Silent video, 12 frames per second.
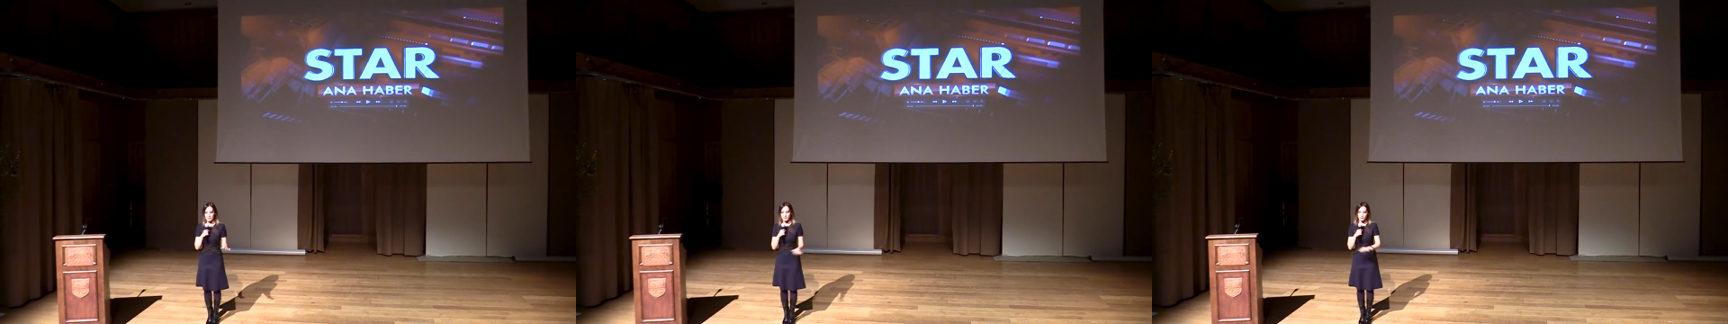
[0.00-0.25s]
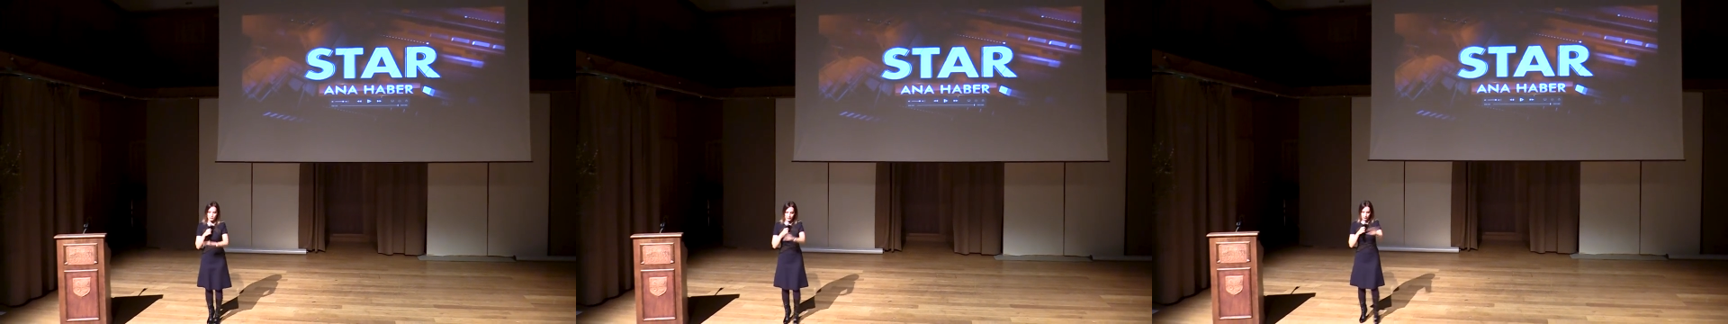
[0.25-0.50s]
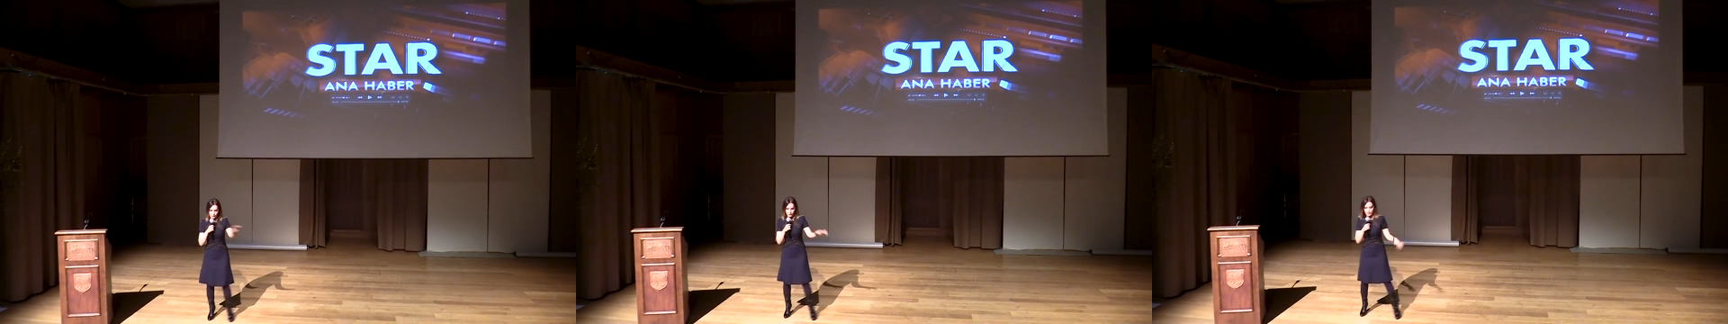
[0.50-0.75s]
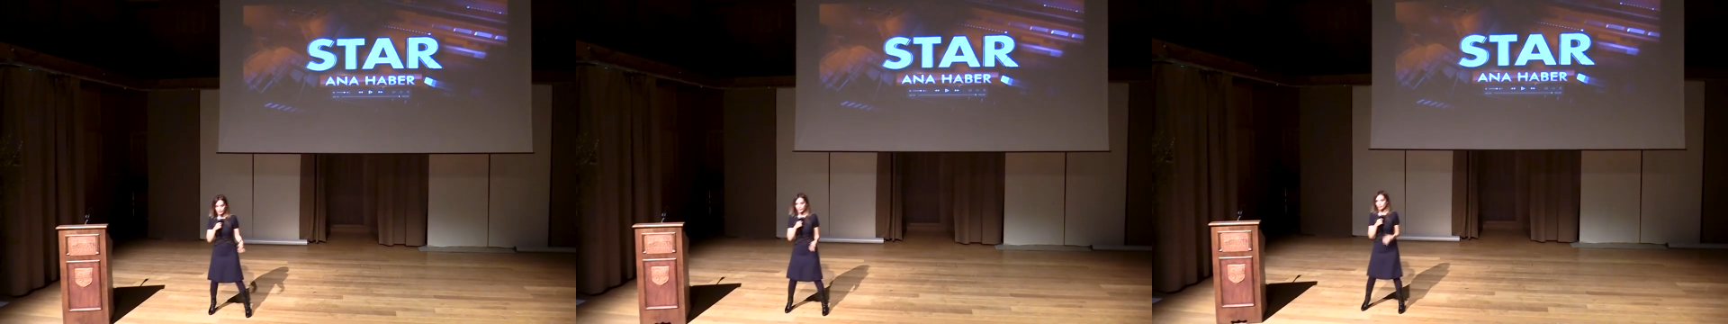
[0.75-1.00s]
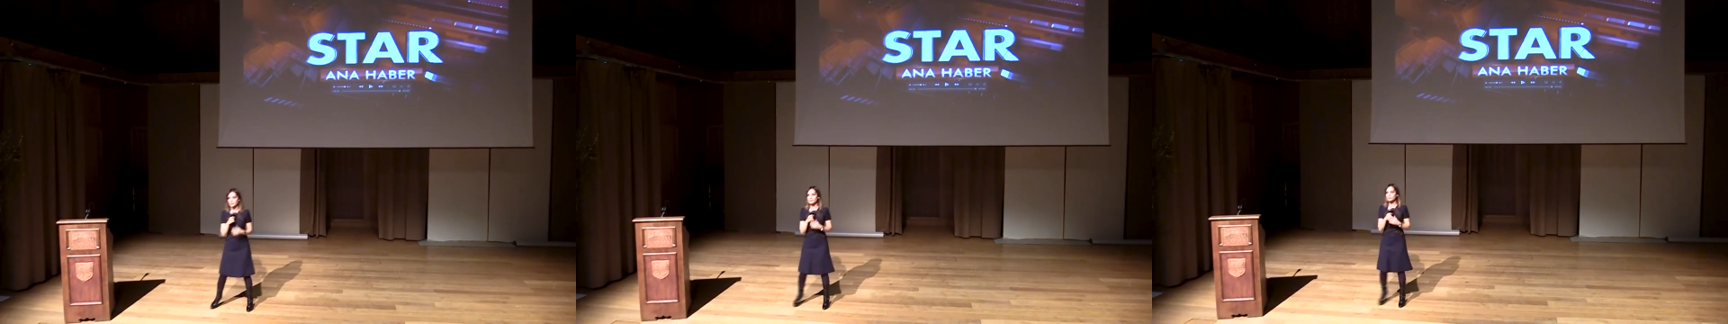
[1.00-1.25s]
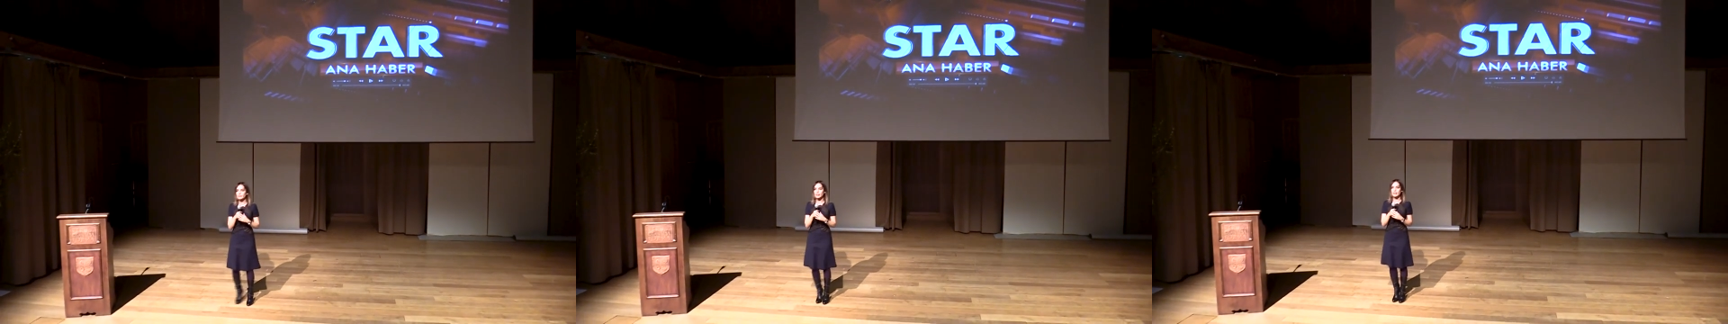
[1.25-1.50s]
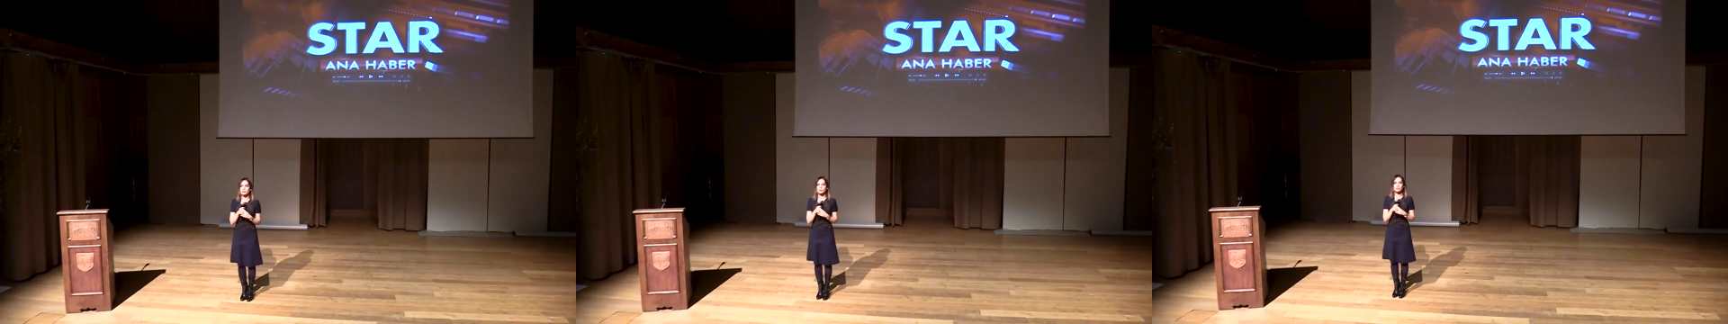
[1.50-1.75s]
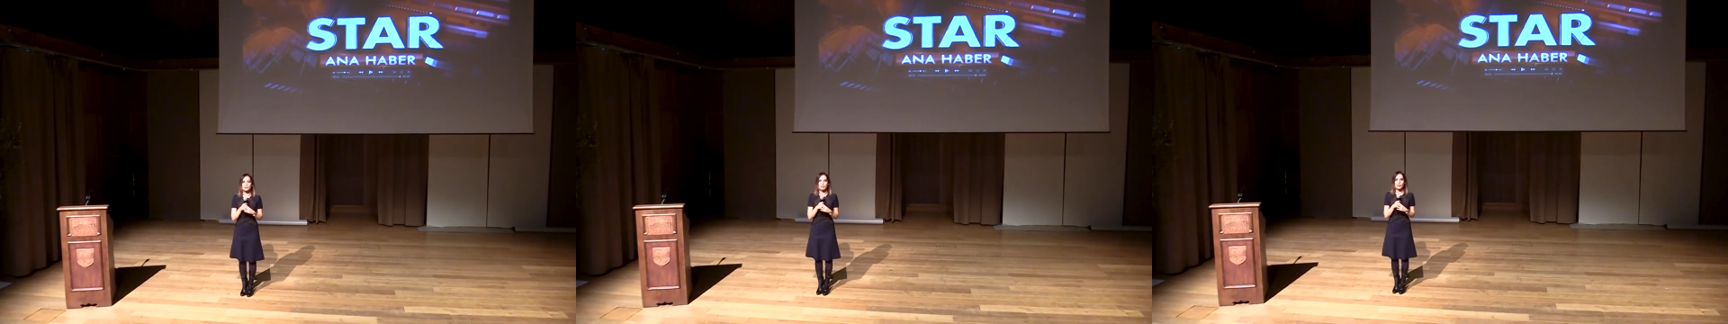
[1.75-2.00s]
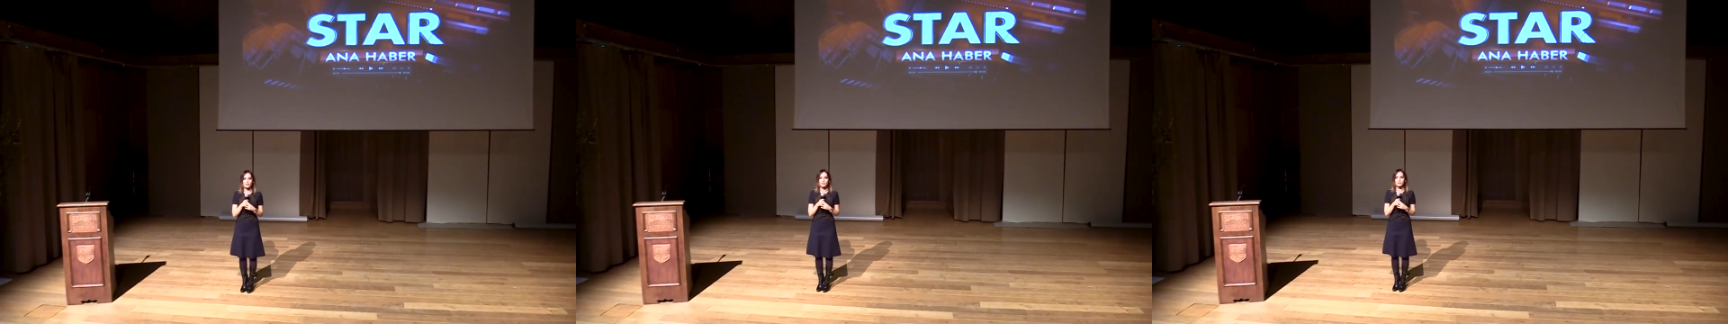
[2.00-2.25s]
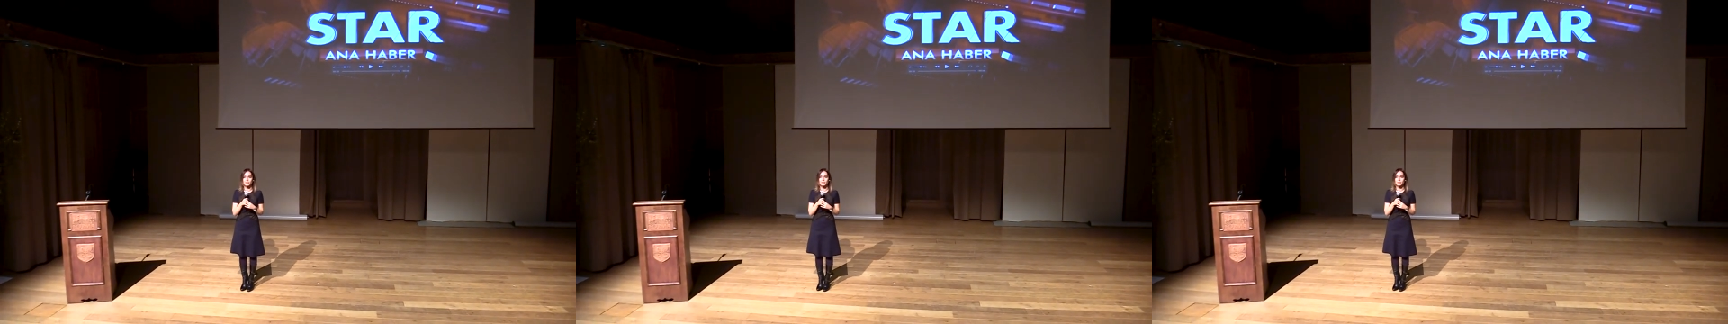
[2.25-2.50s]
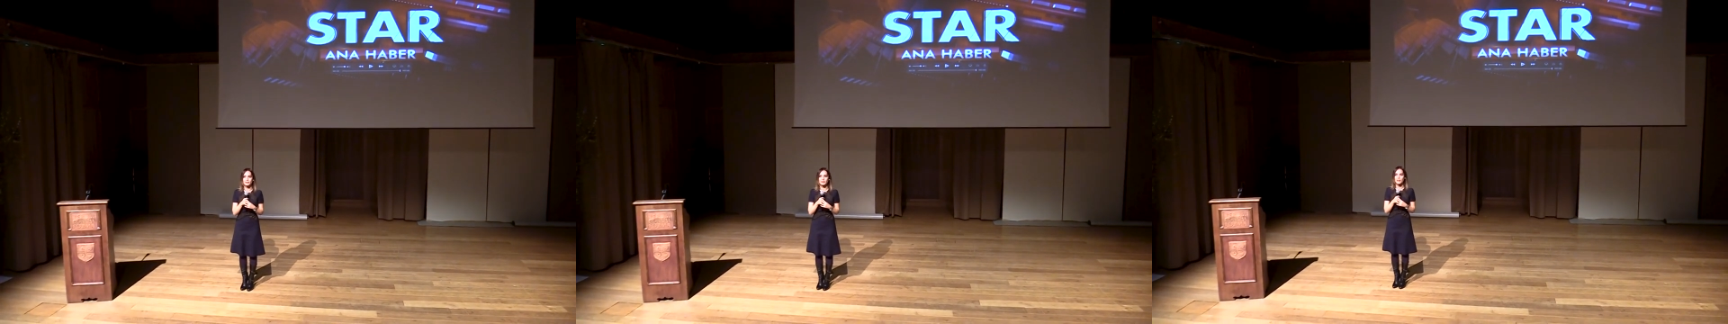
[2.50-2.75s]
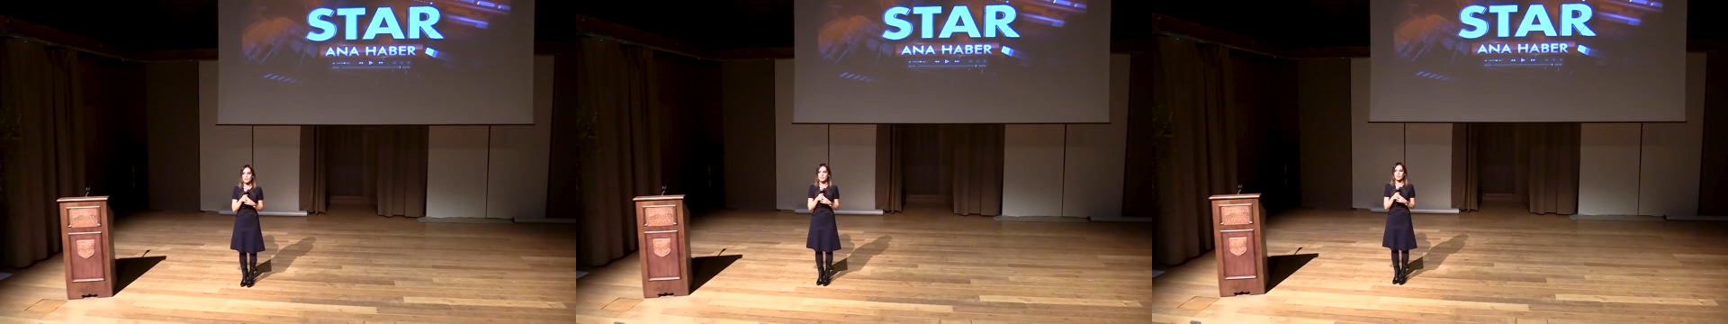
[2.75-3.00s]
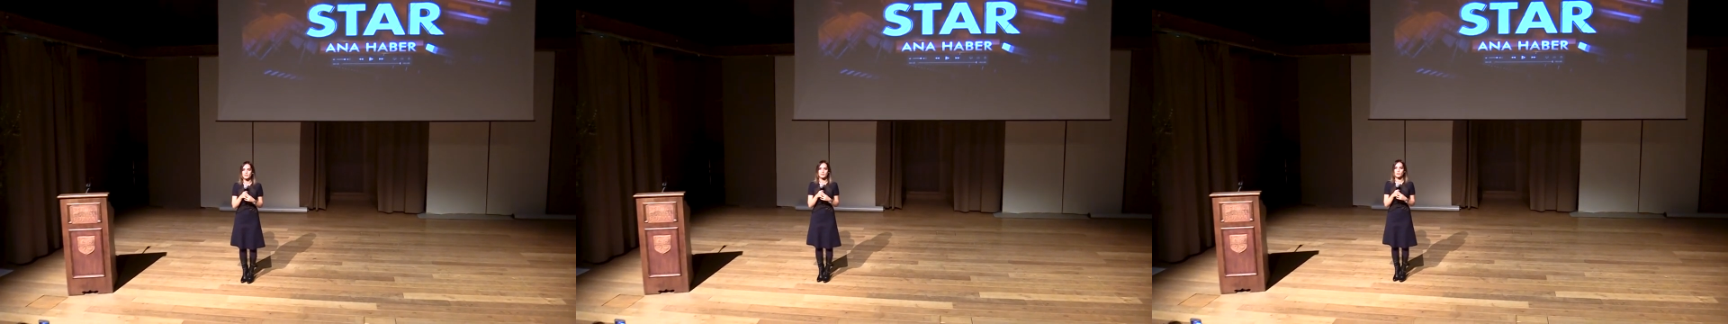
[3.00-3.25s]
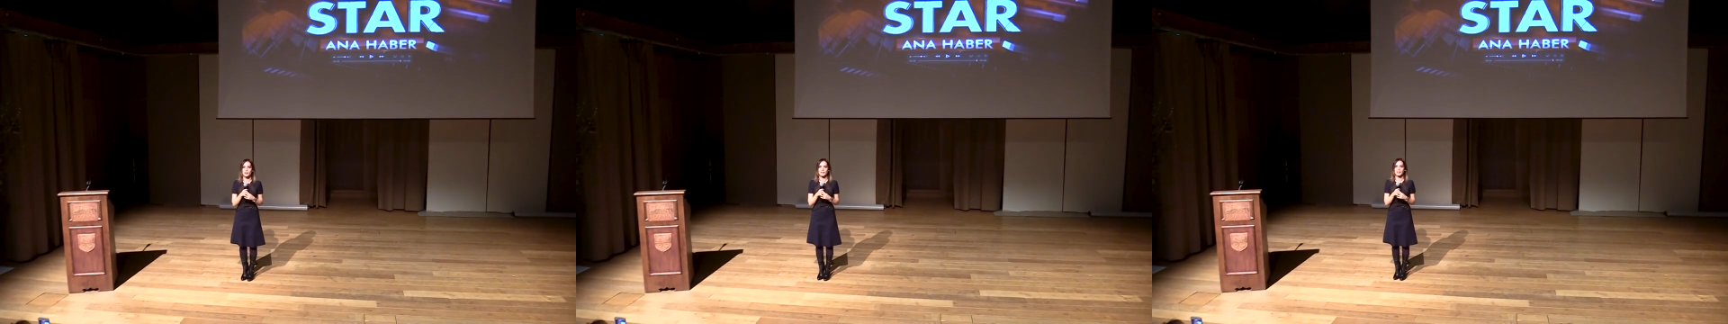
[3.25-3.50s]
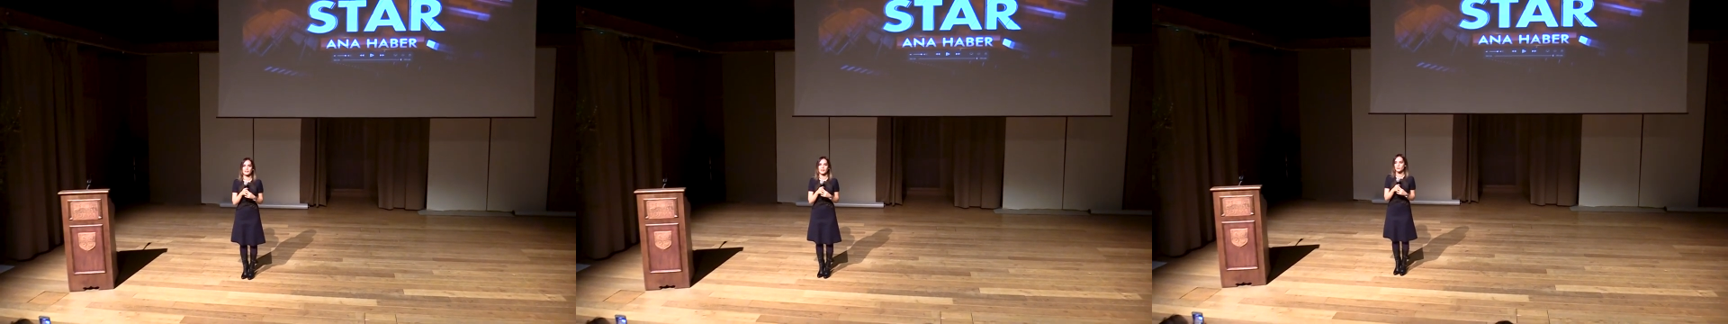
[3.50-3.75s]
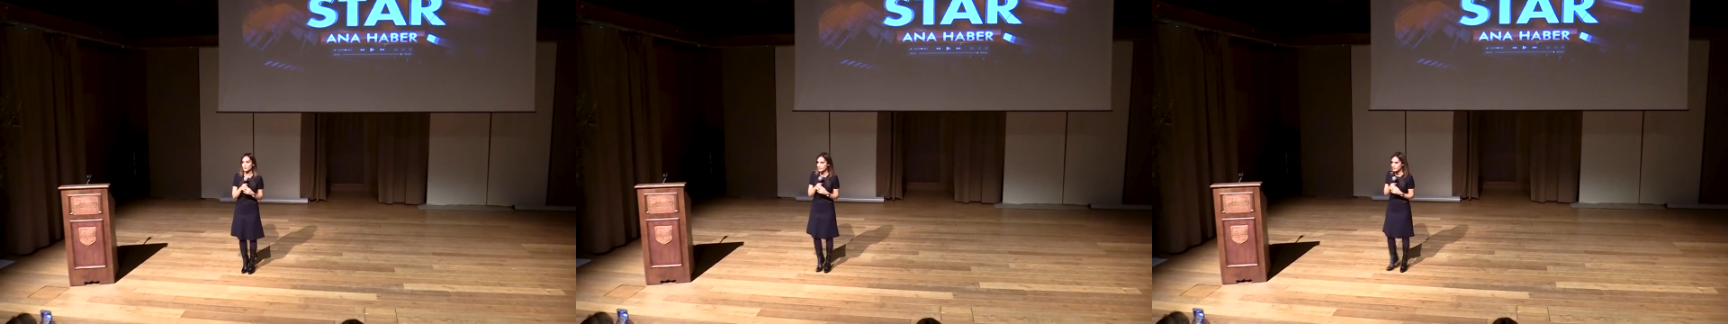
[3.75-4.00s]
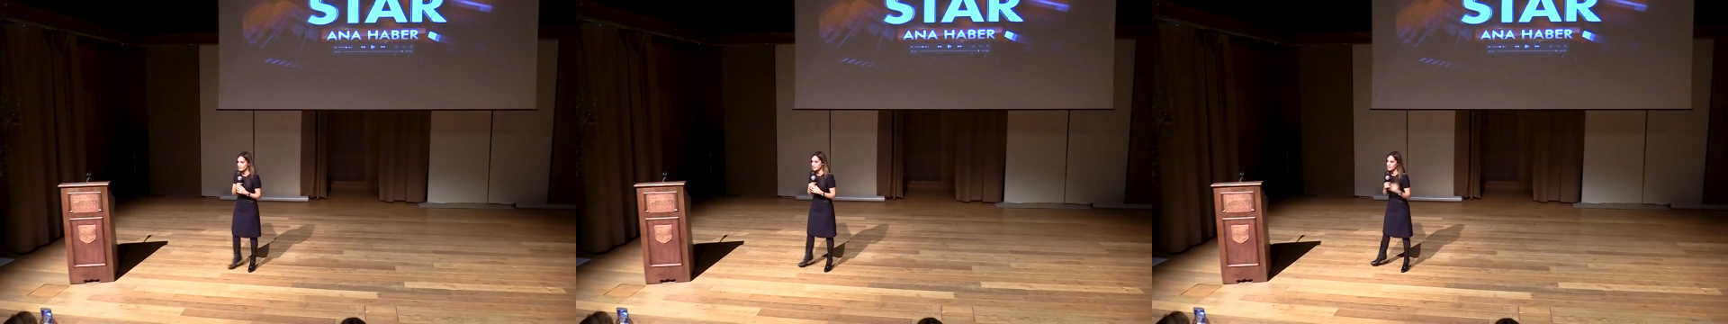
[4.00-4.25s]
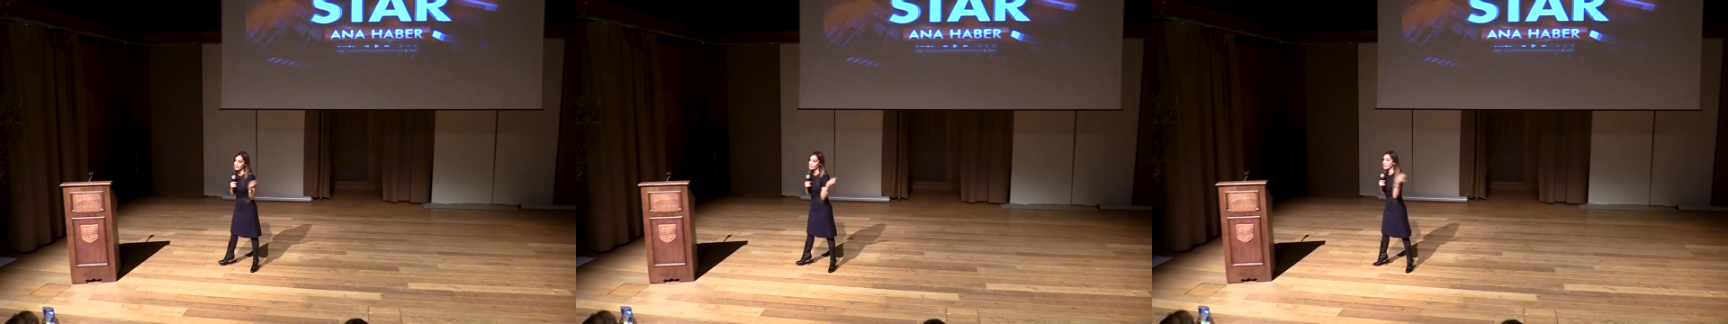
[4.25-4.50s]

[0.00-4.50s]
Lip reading: No face is visible, so there are no lips to read.